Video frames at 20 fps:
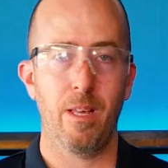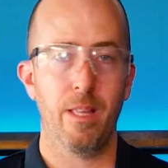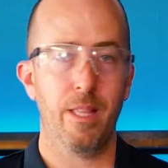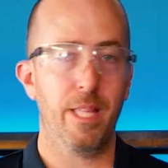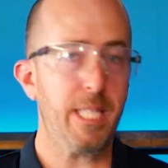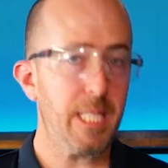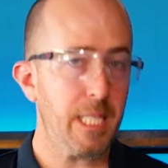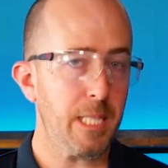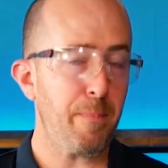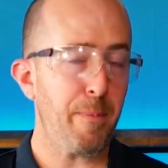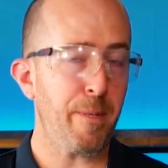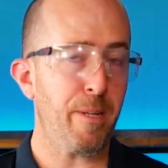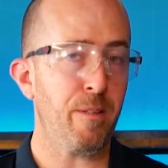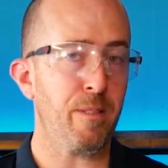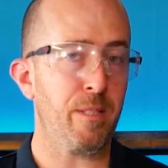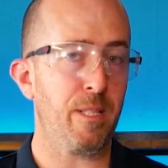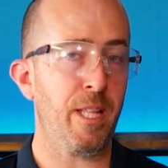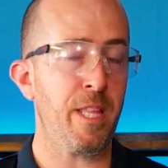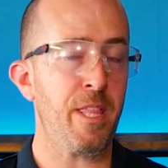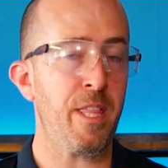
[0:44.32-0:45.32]
This is
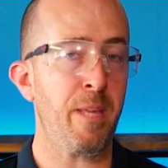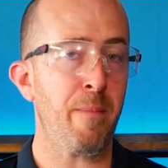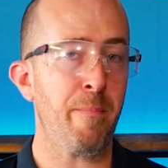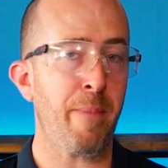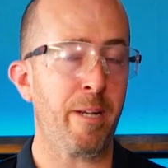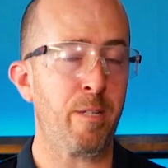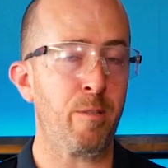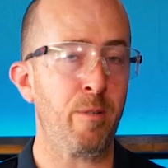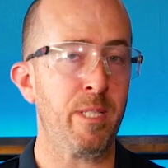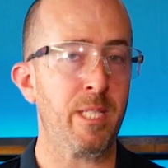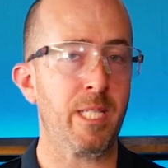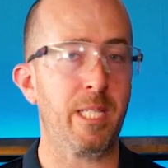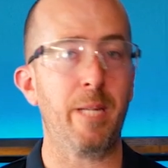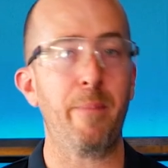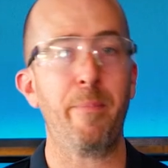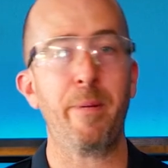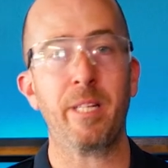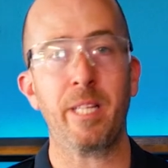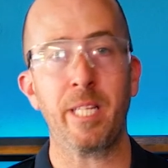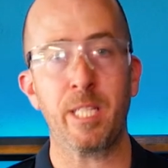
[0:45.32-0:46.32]
because lithium batteries are
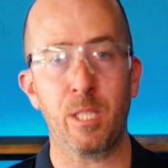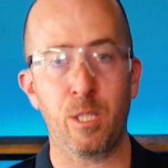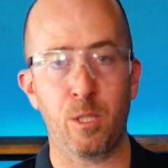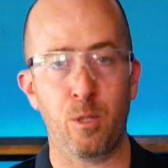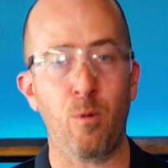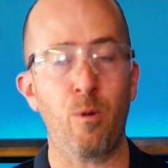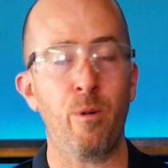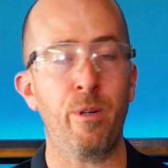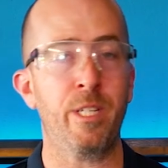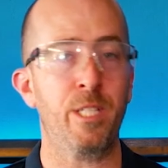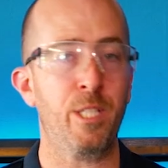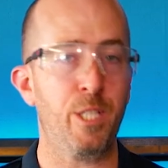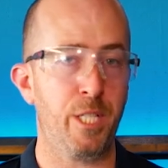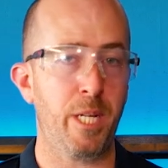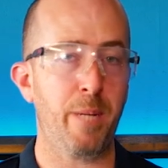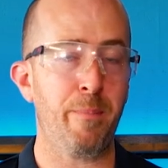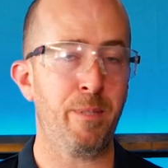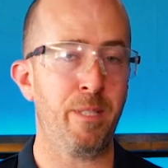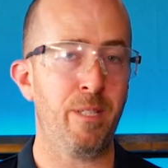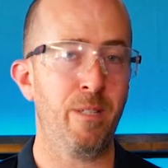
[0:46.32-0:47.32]
typically stored and
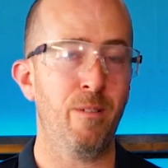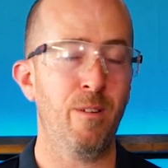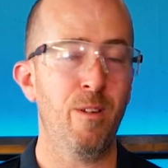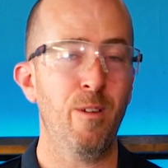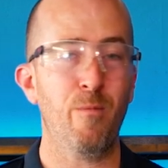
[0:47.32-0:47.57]
shipped